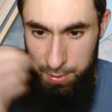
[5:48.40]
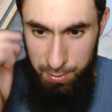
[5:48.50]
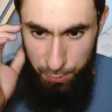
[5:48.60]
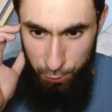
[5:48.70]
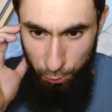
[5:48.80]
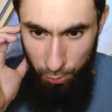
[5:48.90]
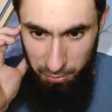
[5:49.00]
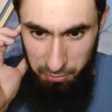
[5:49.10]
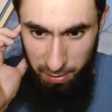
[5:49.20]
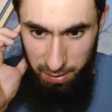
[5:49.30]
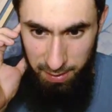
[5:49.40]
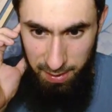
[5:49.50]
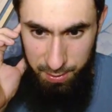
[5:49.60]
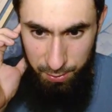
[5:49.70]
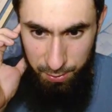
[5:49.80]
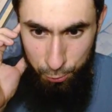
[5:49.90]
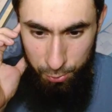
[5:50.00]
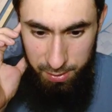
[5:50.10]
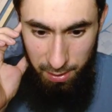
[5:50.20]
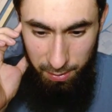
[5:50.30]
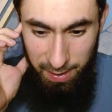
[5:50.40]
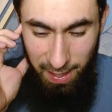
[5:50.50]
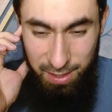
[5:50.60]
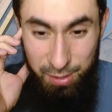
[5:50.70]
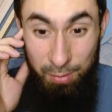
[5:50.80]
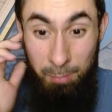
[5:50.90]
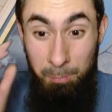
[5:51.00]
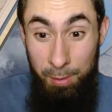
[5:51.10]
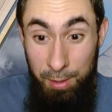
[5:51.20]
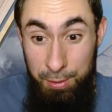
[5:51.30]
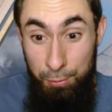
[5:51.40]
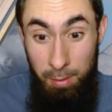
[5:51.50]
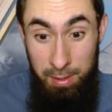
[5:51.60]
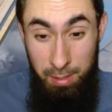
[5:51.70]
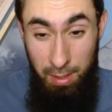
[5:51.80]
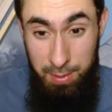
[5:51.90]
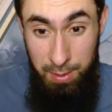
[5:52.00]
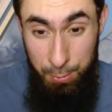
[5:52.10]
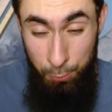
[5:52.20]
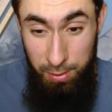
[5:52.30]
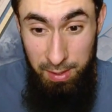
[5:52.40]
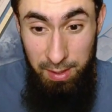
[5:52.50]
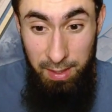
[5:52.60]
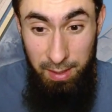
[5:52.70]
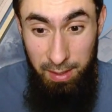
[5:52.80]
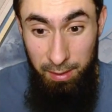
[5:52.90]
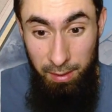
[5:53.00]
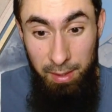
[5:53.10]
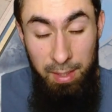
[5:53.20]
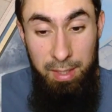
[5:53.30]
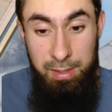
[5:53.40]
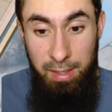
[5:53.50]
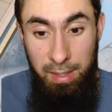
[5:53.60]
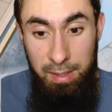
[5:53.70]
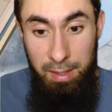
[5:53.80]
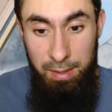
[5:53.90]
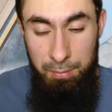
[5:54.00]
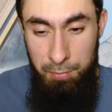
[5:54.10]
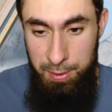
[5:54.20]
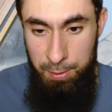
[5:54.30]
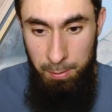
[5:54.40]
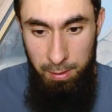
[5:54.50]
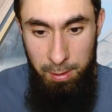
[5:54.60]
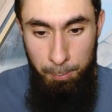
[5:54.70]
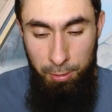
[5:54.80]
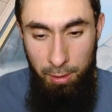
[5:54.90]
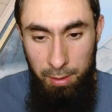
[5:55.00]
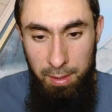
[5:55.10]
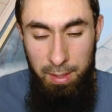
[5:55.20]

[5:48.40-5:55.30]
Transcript: is going to go off, and that is going to nuke down. And actually even burst through my Tassi because we didn't get a kill to get another invincibility proc.